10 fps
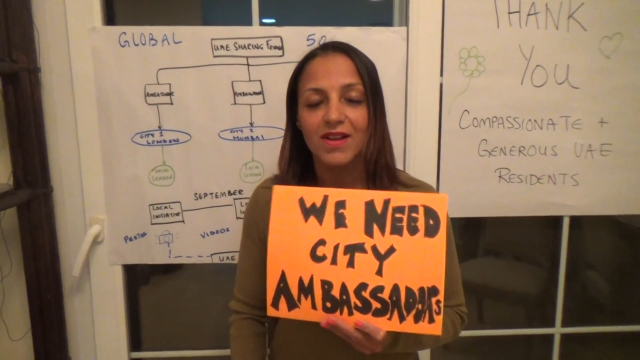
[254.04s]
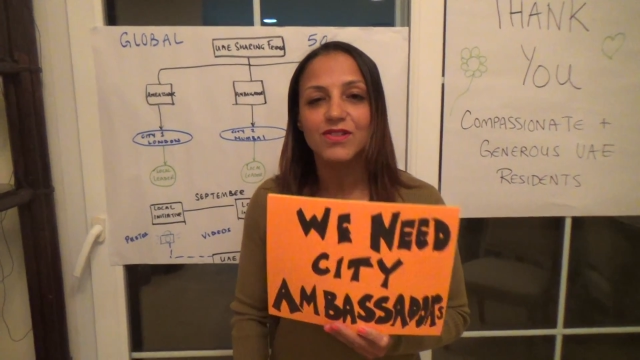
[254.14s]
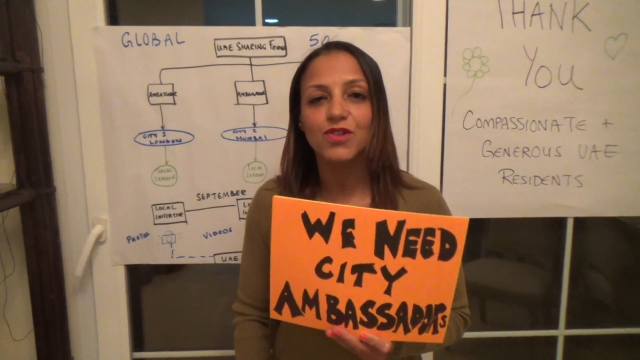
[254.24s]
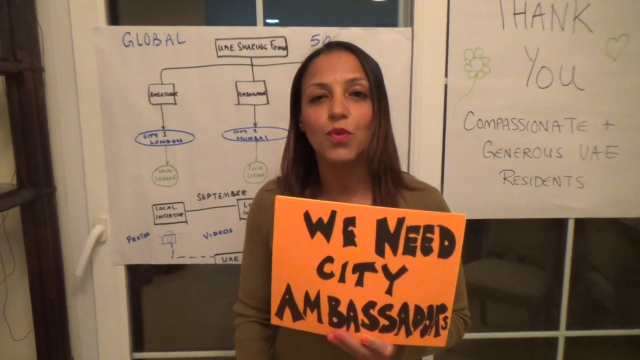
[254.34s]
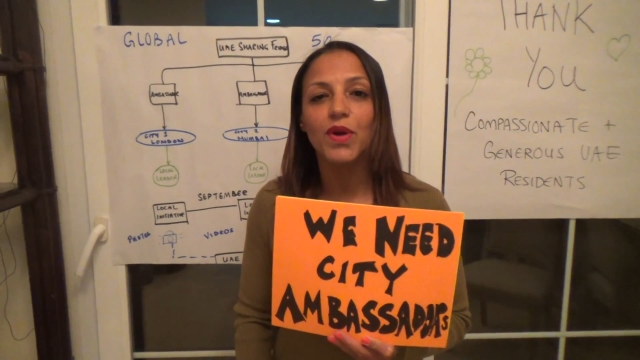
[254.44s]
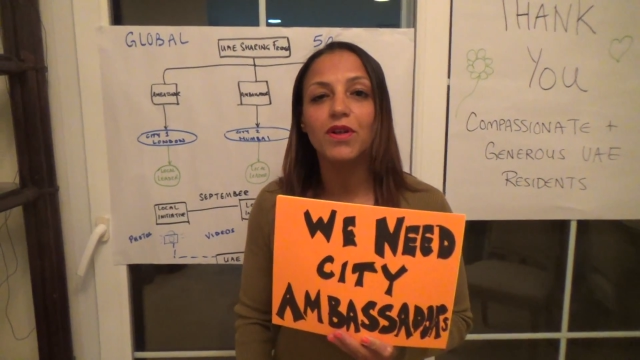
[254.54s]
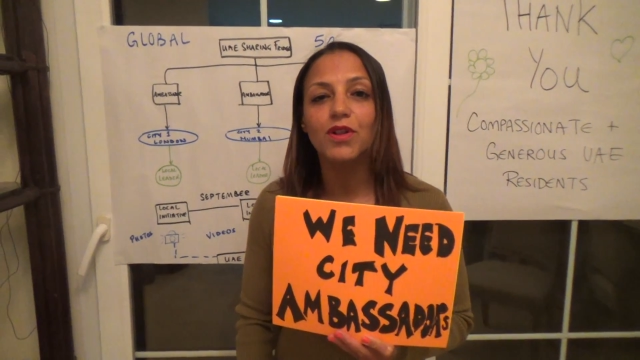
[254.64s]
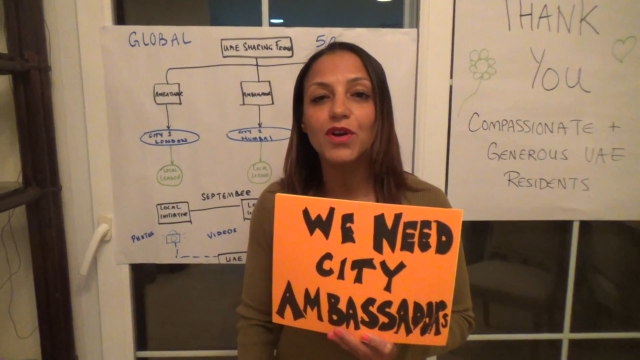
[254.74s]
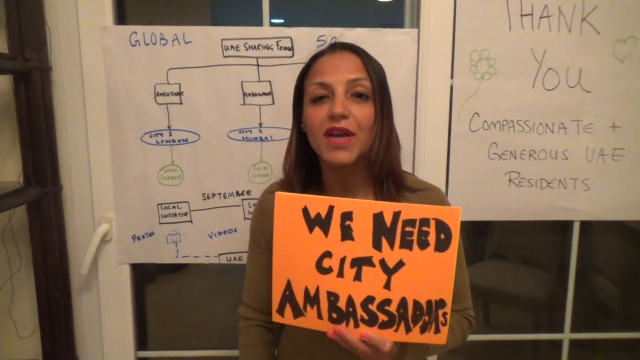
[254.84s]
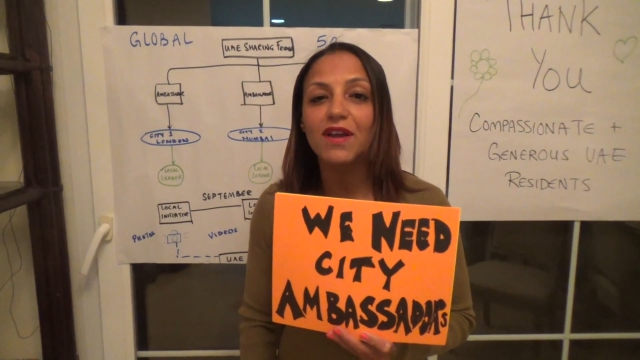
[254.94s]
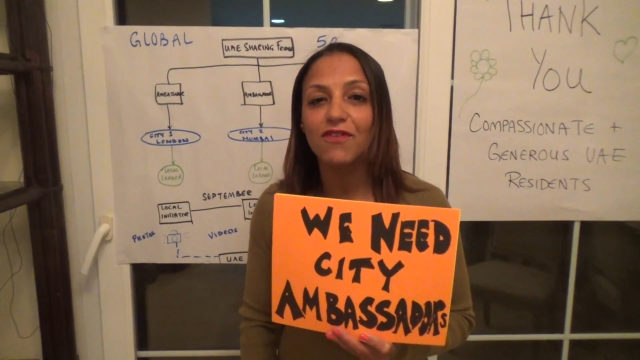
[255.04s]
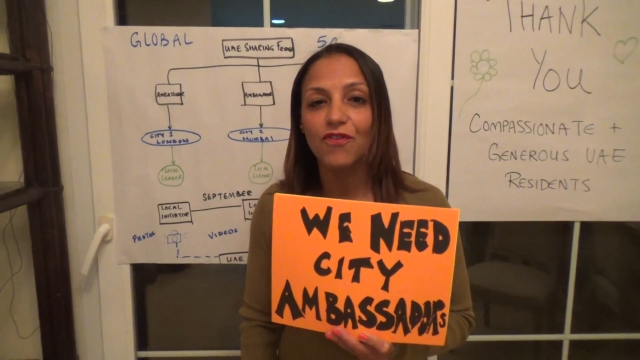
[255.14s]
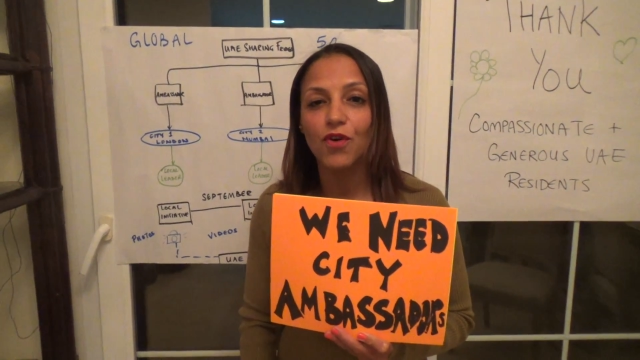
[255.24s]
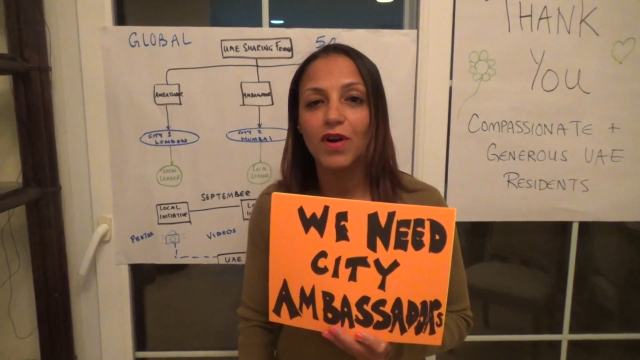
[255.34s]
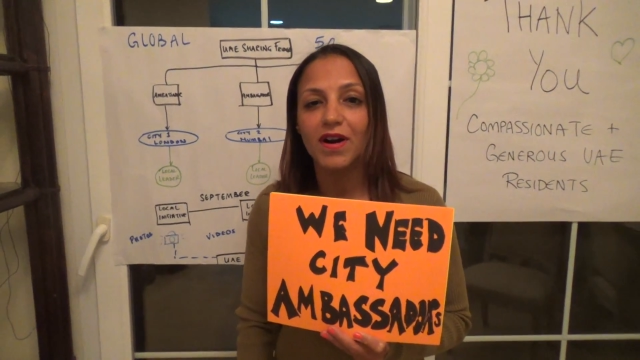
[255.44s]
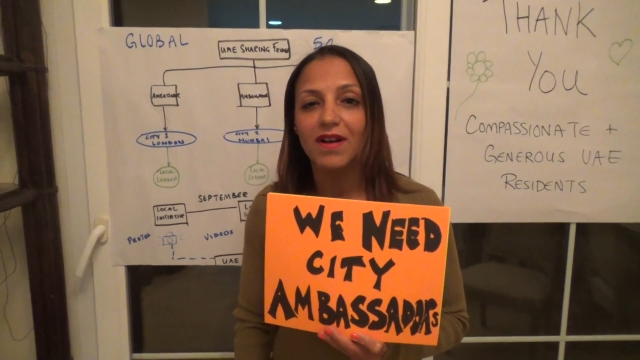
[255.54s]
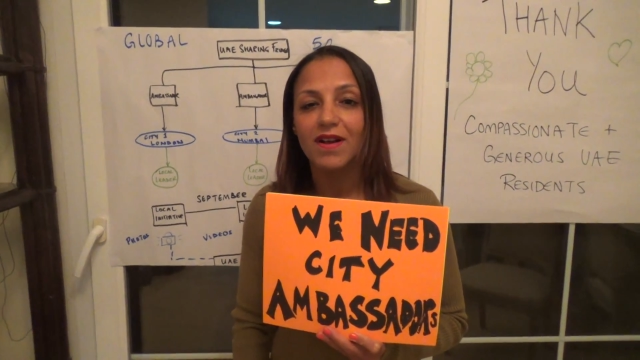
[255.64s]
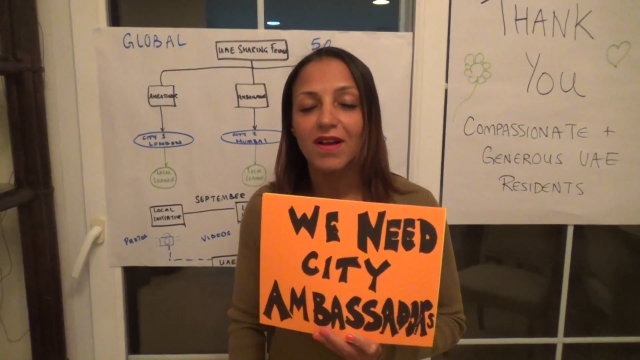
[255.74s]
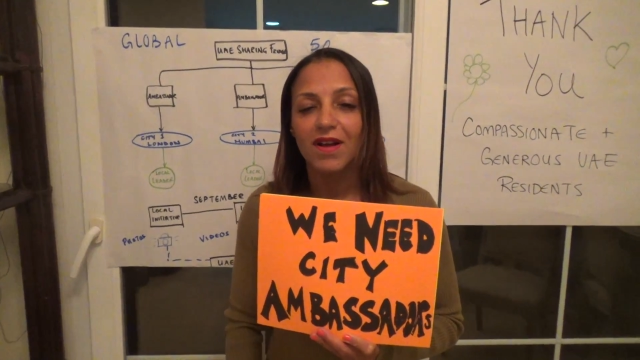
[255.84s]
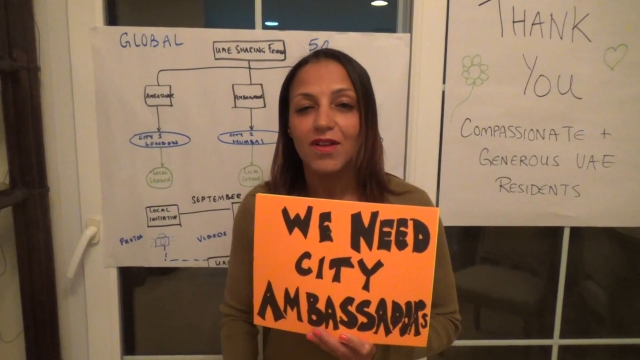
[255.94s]
So we are looking for
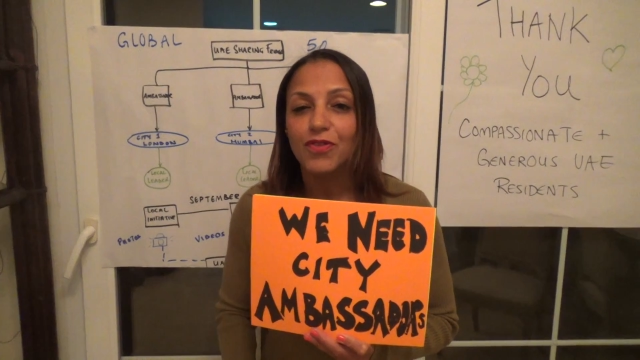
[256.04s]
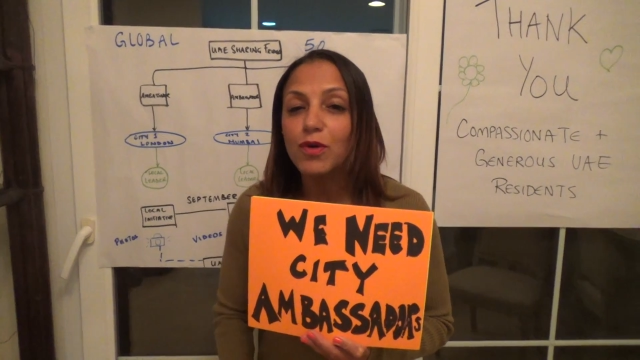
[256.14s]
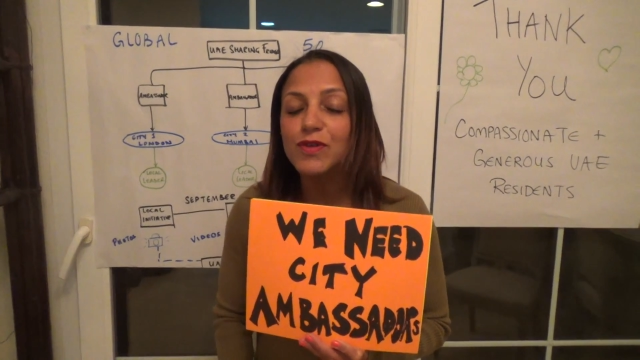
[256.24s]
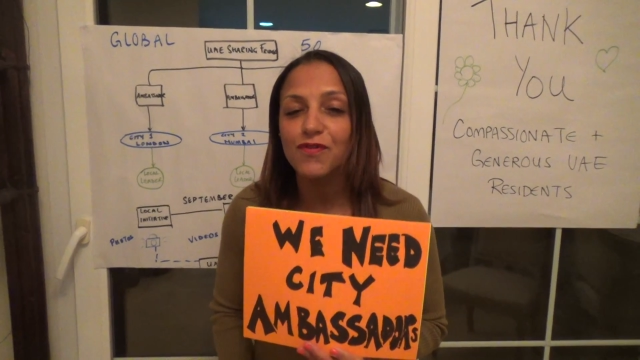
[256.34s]
those